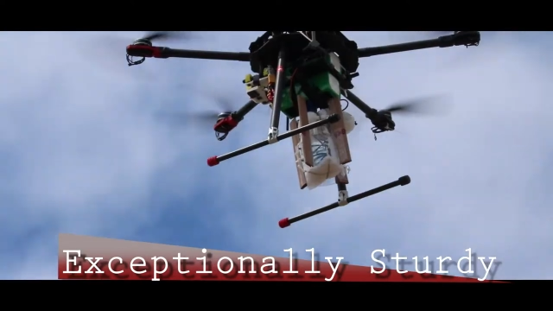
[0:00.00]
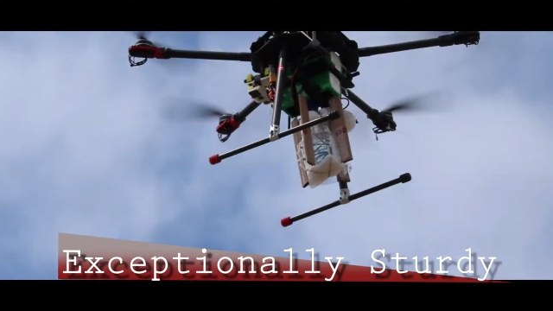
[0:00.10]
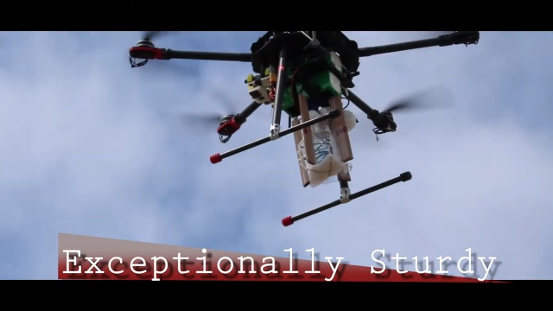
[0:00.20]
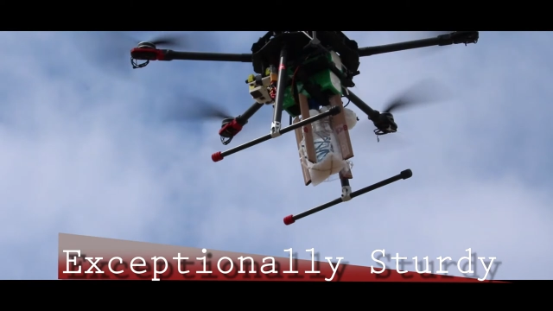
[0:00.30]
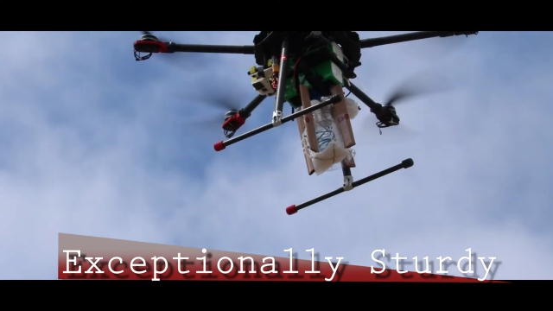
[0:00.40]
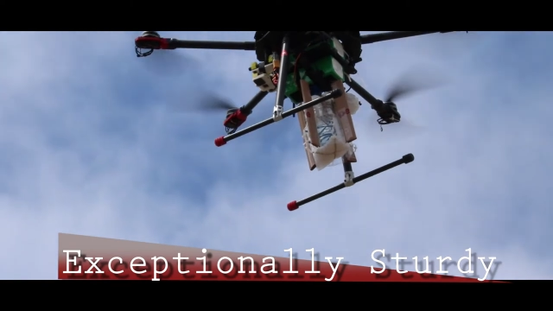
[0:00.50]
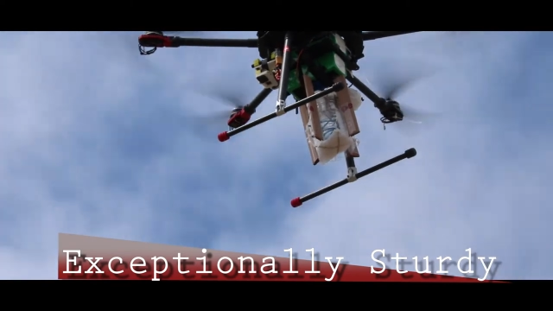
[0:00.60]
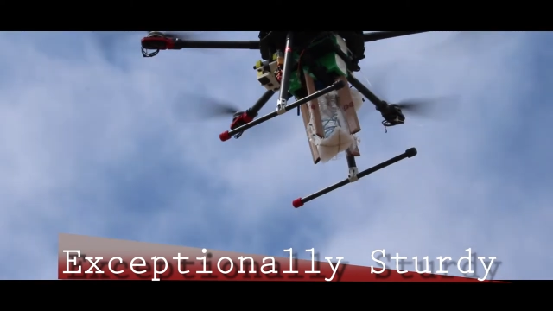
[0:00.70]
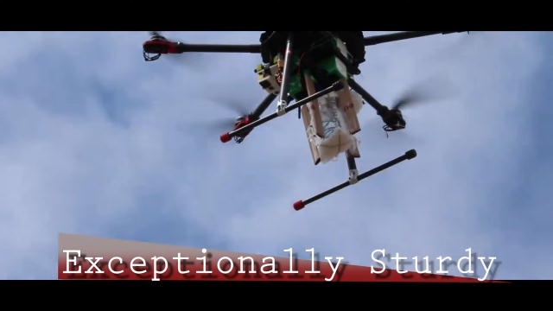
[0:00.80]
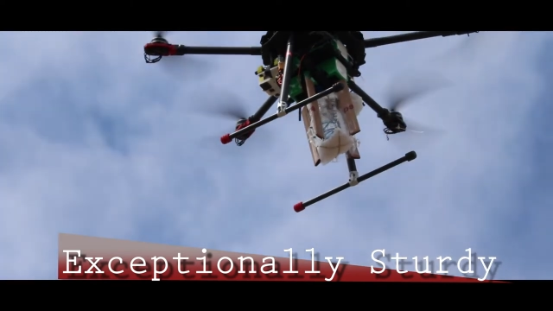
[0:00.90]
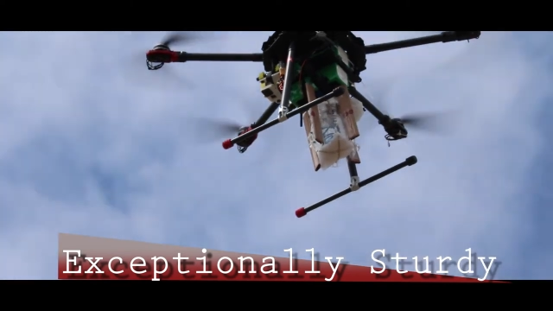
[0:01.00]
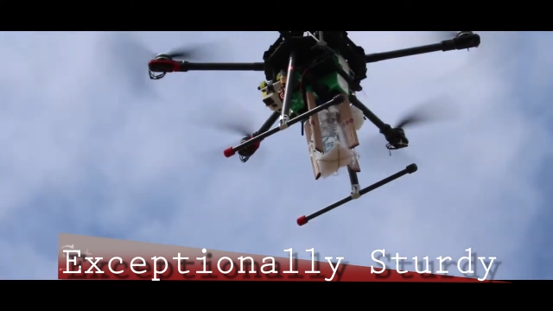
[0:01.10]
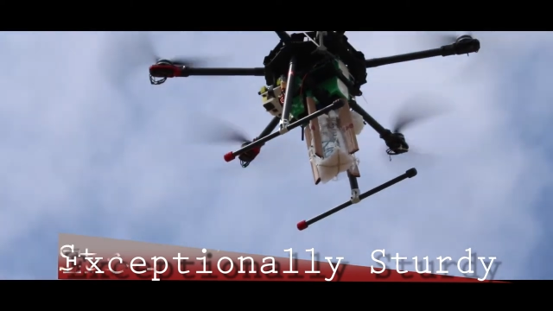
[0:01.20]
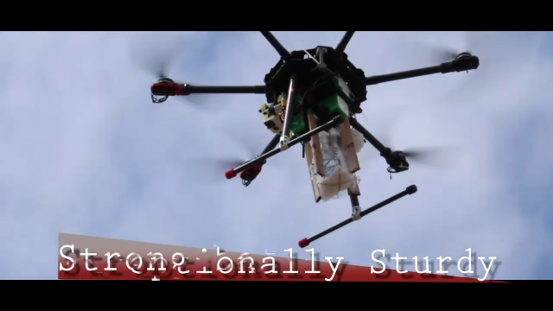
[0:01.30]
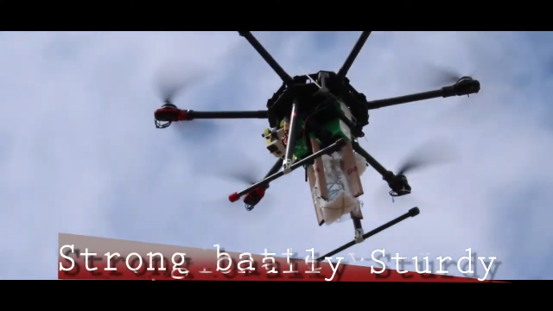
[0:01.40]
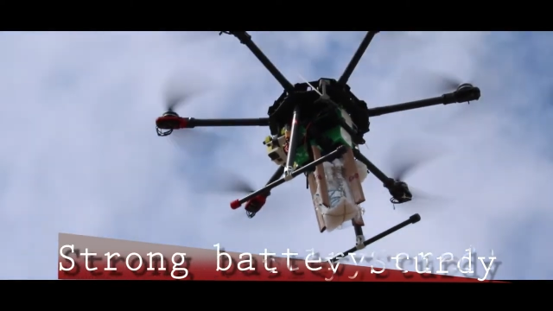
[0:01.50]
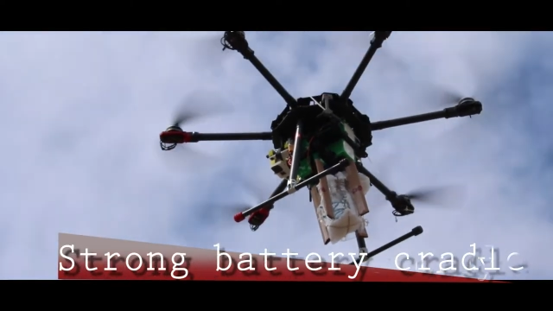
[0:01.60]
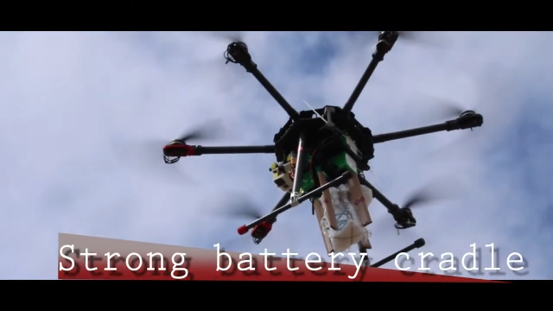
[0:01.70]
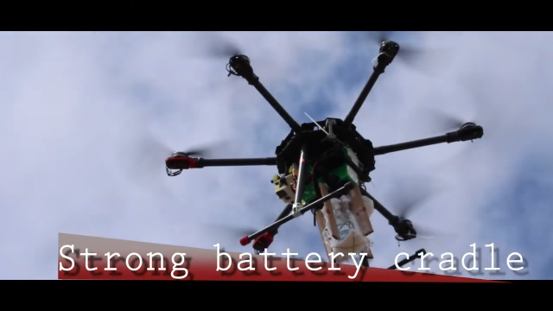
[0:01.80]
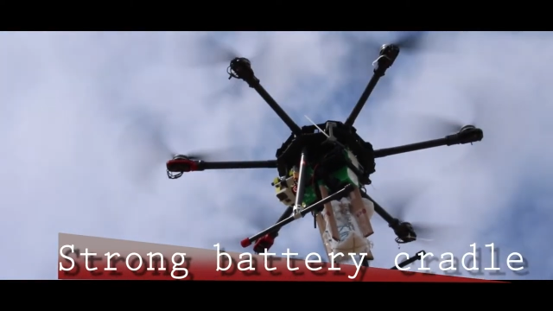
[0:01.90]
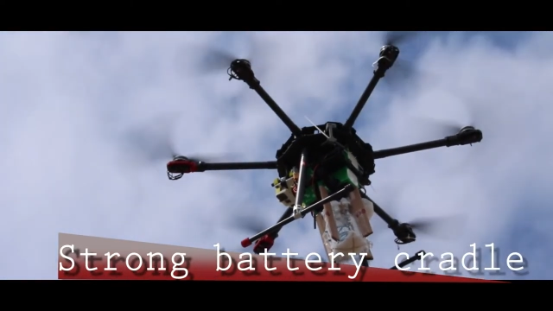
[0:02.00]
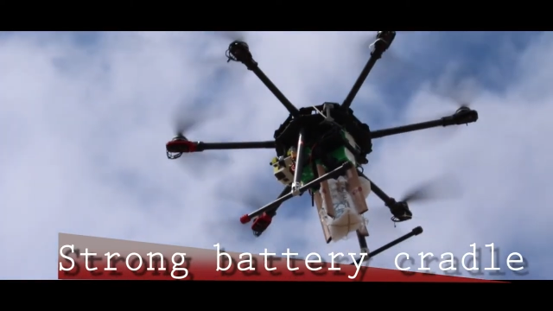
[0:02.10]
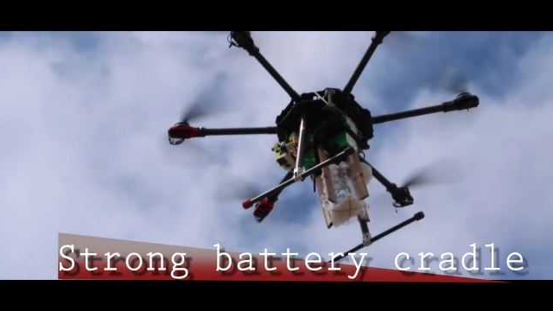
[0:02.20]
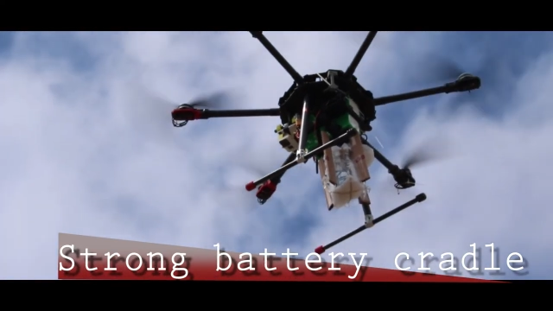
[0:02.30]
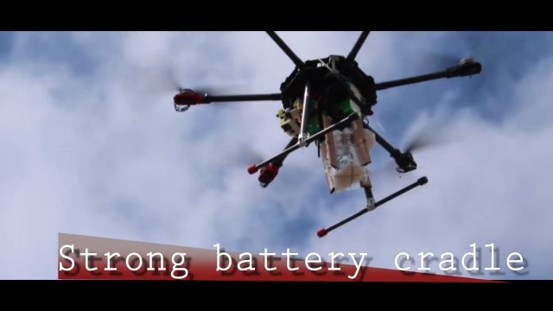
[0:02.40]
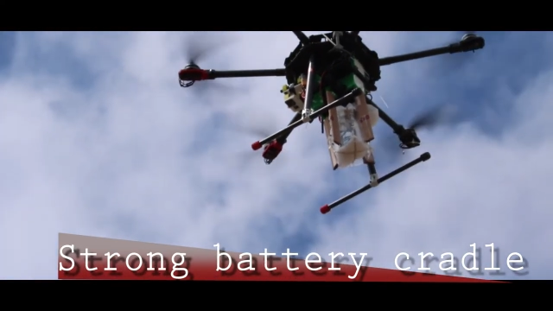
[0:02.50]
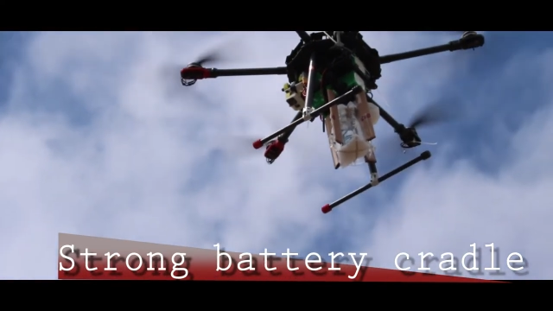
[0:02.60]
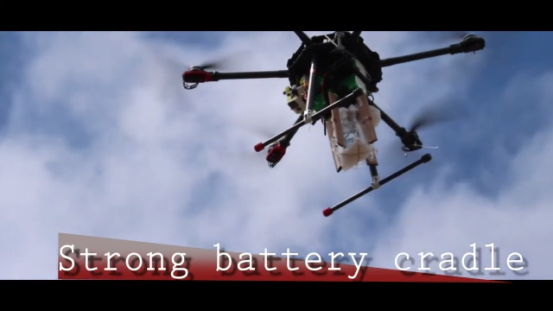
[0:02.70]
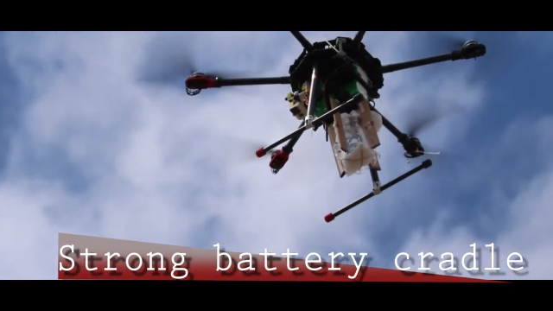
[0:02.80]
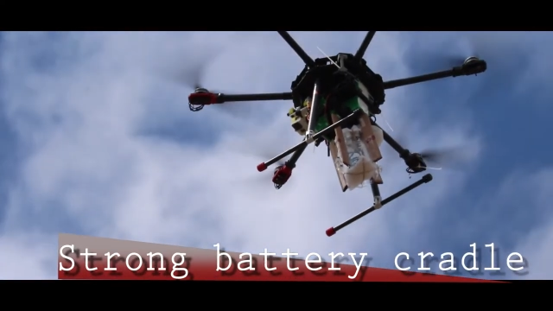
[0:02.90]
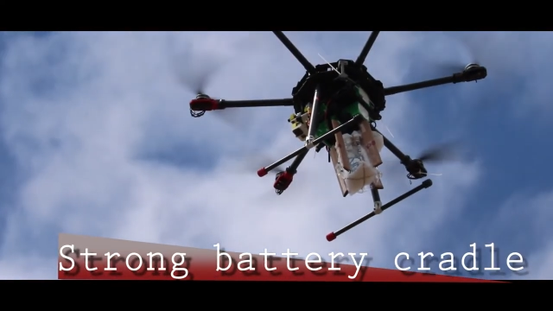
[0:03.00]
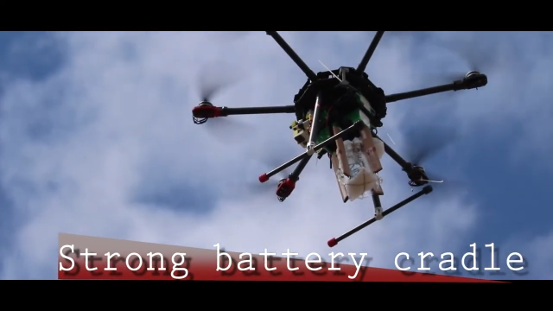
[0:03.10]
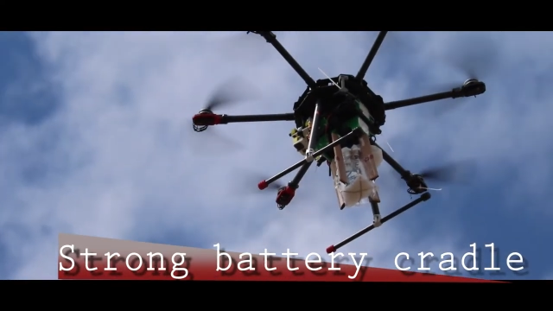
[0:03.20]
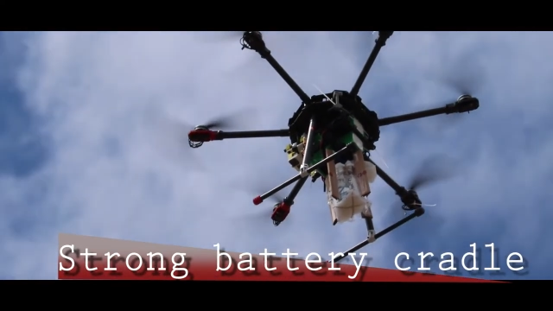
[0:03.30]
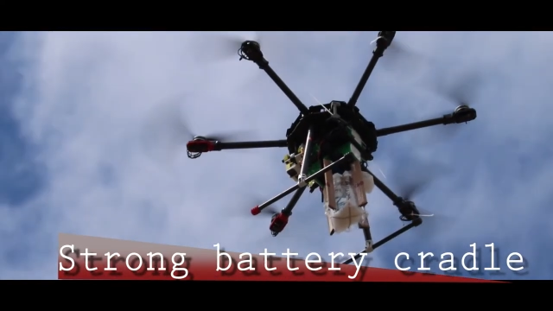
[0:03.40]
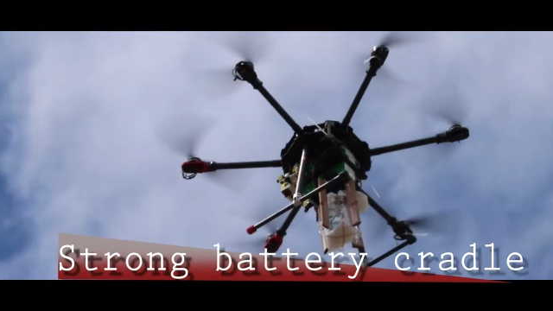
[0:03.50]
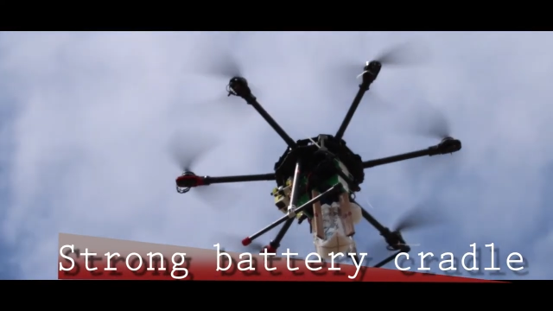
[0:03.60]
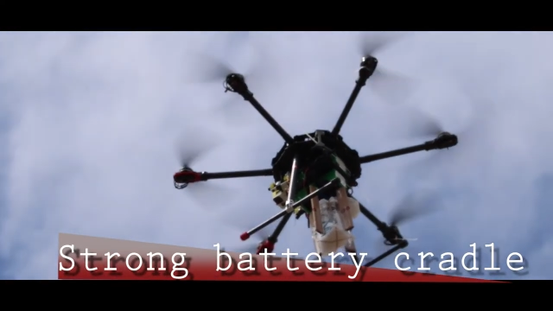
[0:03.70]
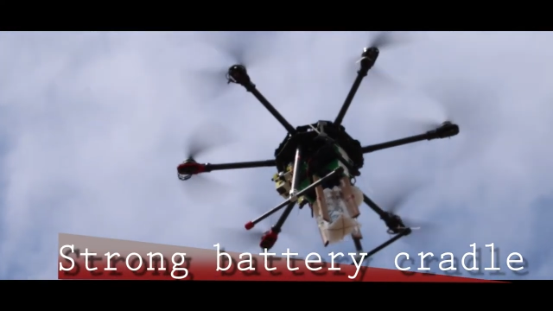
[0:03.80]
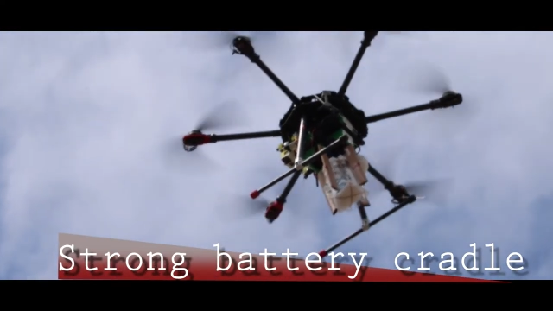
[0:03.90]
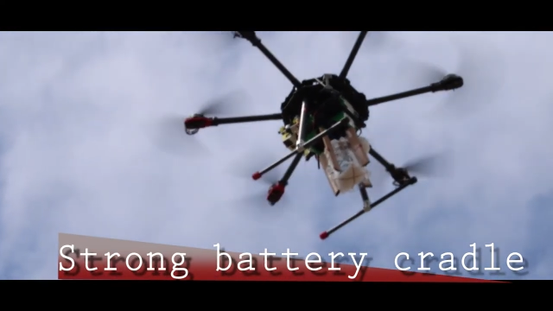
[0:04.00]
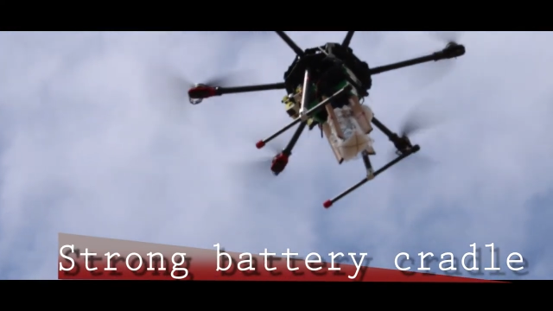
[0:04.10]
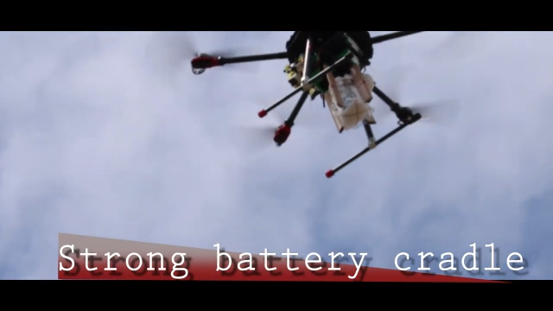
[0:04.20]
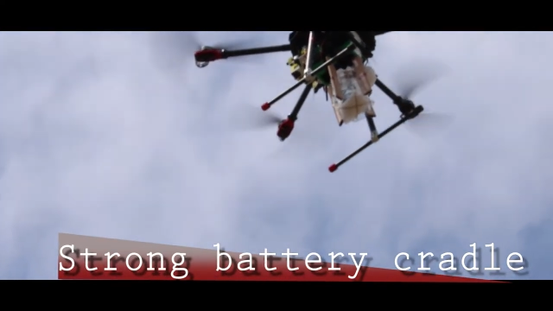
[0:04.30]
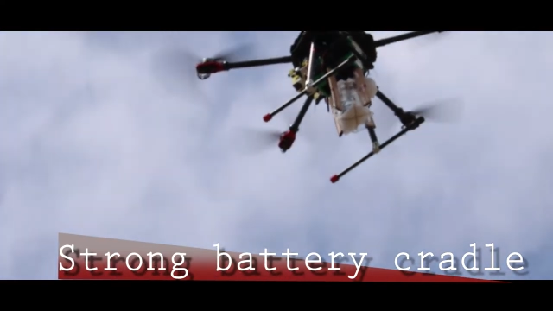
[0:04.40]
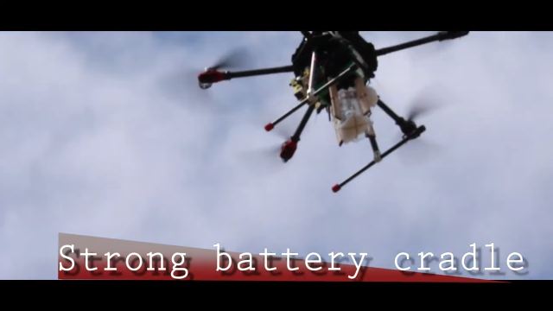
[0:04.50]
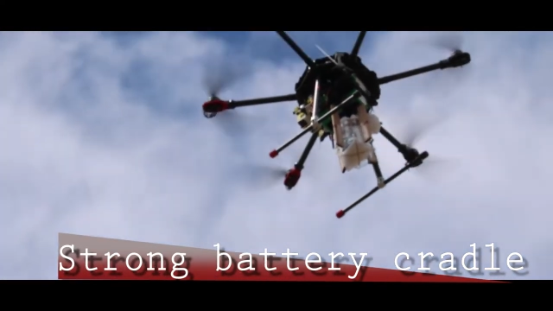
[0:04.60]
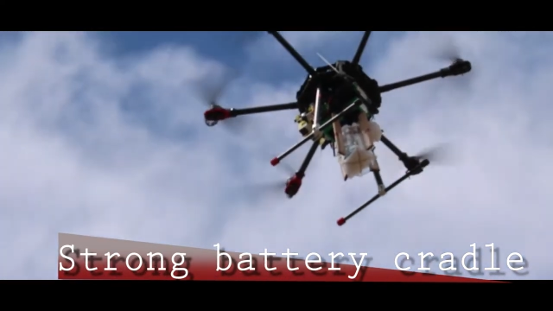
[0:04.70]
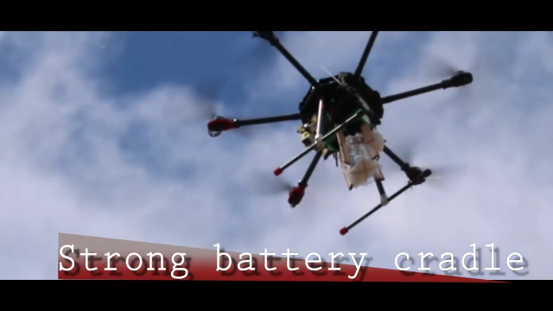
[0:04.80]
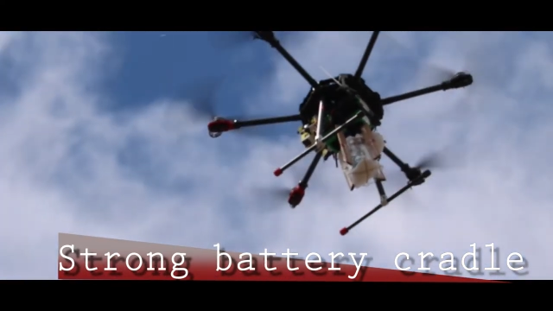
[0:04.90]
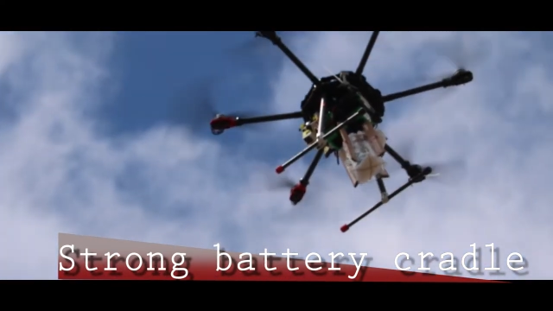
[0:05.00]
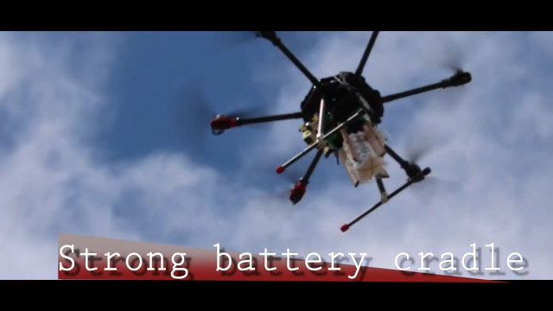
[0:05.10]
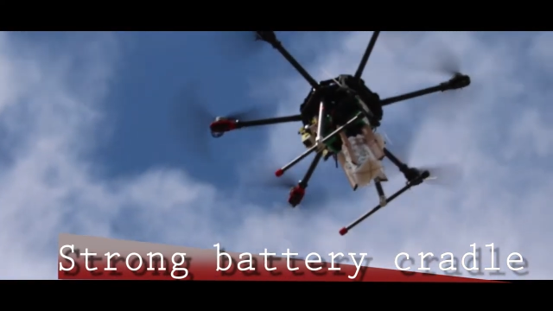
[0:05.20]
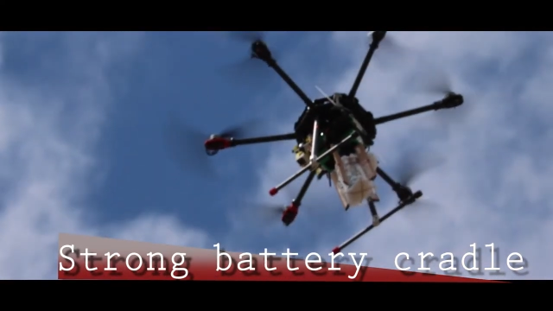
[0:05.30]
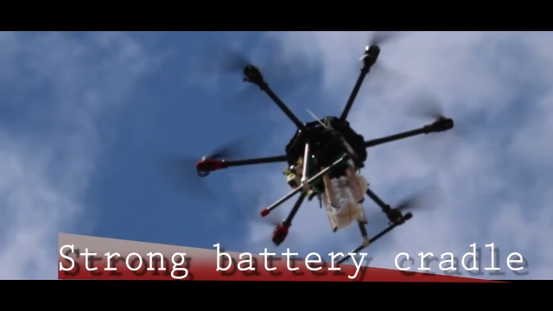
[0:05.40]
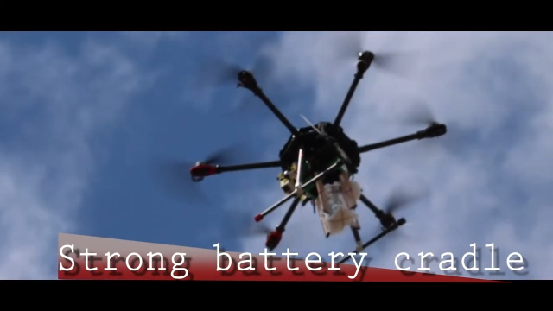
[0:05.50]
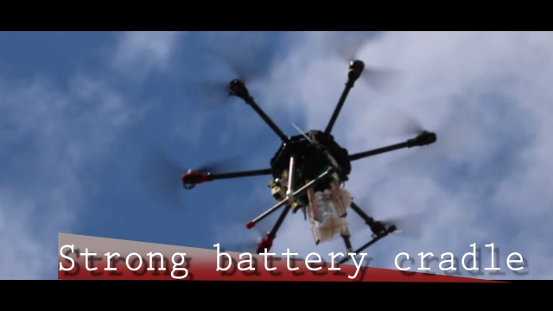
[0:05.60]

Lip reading: Nobody's mouth can be seen.